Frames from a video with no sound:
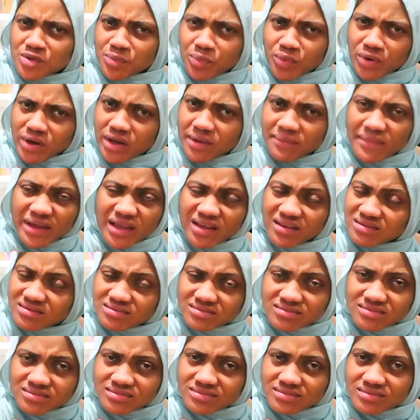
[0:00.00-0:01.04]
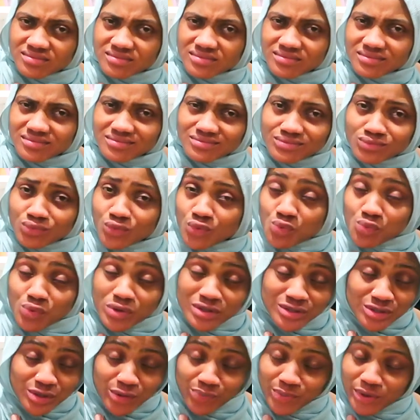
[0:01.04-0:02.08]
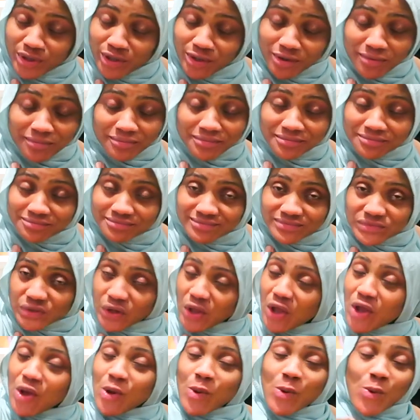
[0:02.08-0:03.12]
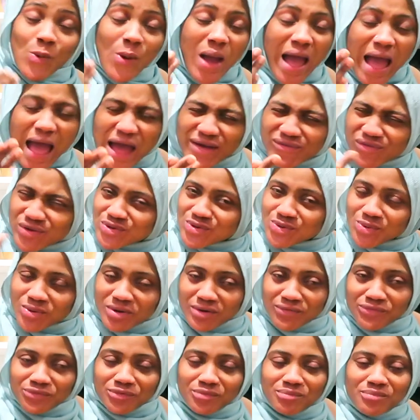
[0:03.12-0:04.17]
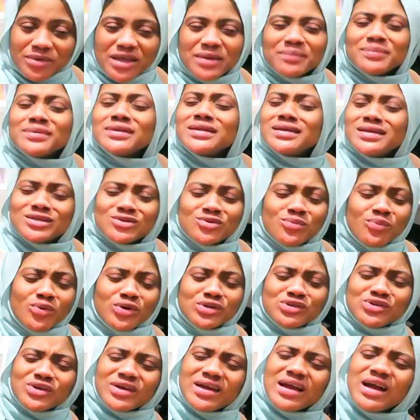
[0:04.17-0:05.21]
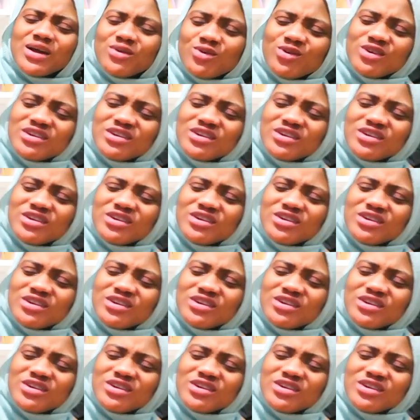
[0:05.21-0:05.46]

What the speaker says: supporting me? What's stopping you? Why haven't you ordered from me? Please, what you got an